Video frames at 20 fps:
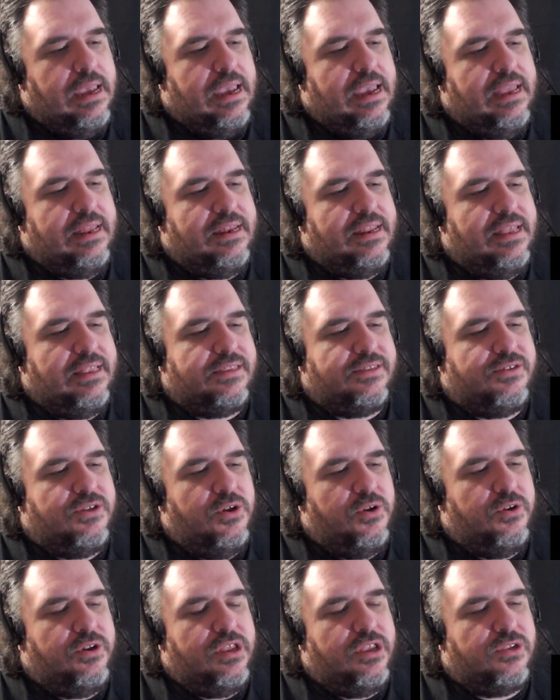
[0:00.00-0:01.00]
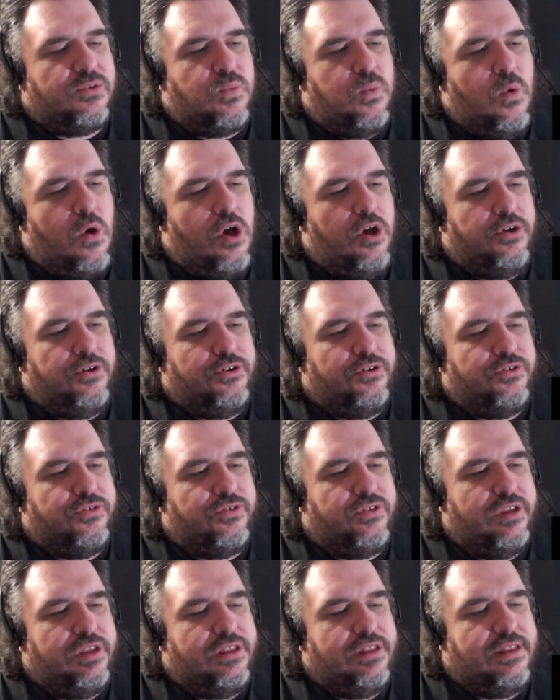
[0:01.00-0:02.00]
And this dude just wanders
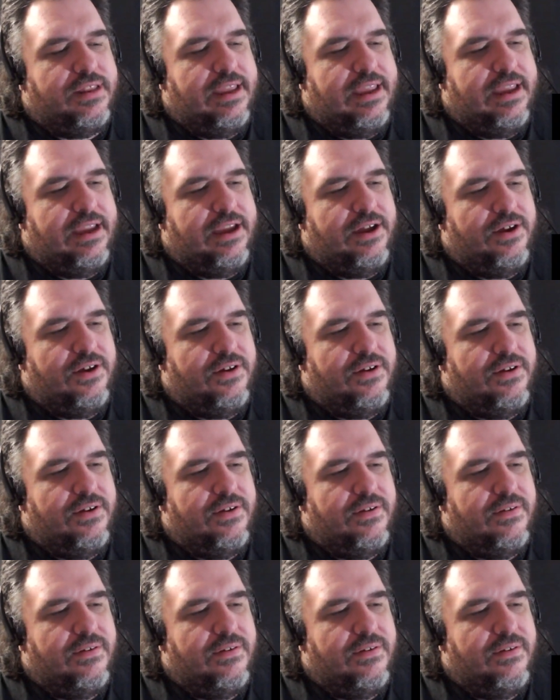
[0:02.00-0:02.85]
in there